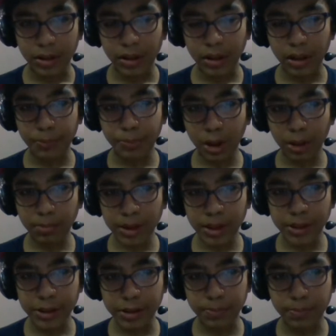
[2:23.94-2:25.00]
Probably
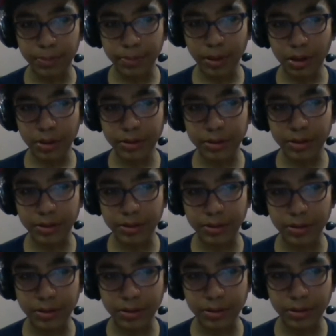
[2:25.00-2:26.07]
it's blocked,
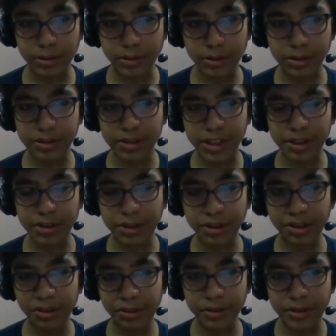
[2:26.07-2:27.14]
the
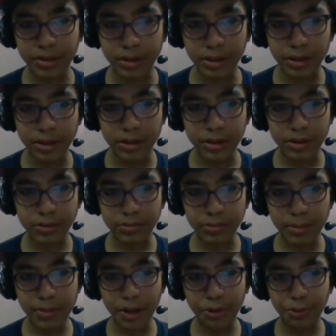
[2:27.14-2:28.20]
center,
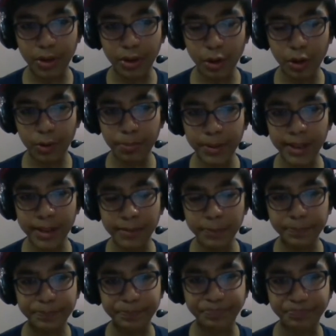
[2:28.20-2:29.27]
maybe I try to open it.
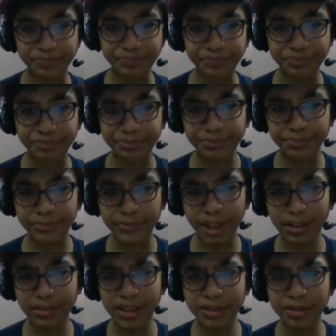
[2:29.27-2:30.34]

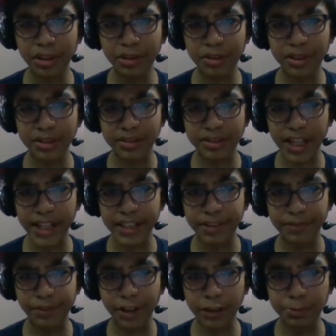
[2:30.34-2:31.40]
Let's go this knight
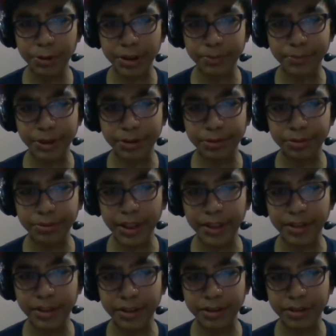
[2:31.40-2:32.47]
d5, bishop d2, I
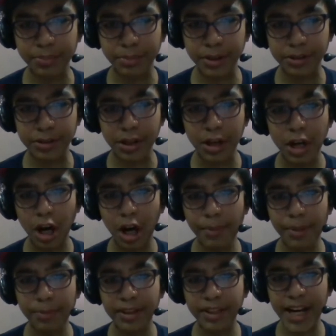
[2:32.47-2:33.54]
think it's best. Or
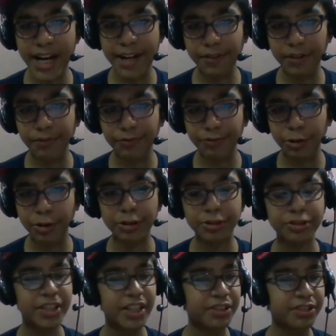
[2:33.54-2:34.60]
maybe knight
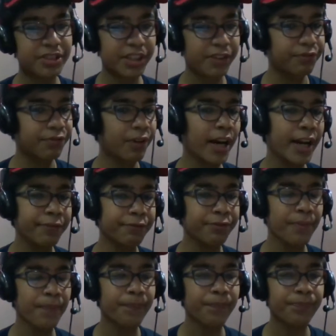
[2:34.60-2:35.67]
first takes d5,
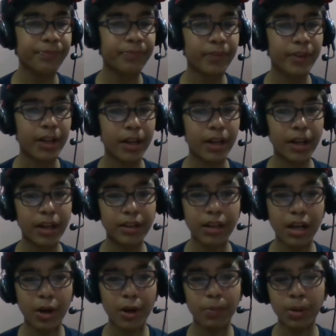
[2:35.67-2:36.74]
and
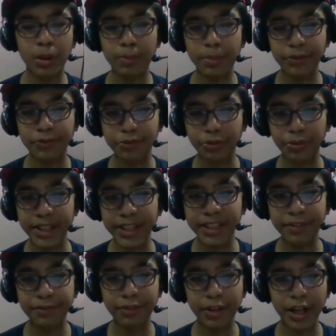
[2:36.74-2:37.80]
now I'm hoping for e
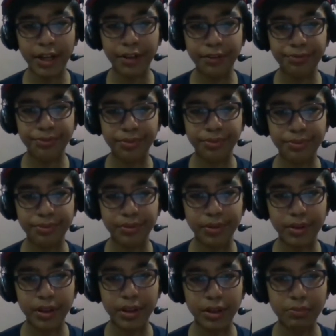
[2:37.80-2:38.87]
d5,
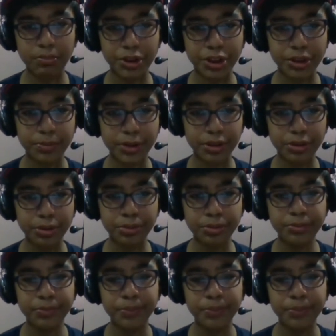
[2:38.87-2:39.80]
and now bishop d2.